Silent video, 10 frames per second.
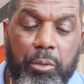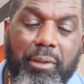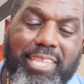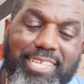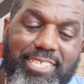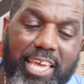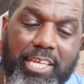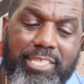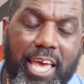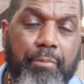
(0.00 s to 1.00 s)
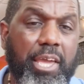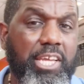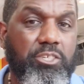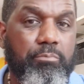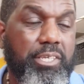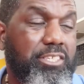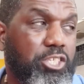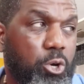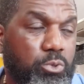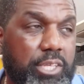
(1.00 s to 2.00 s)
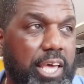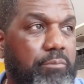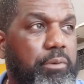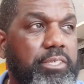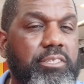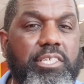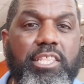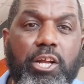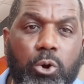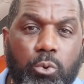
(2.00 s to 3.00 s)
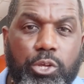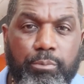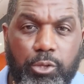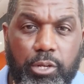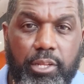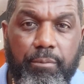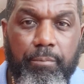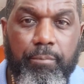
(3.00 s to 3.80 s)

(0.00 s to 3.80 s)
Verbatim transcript: But that same type Asian business goes out of business in their own community.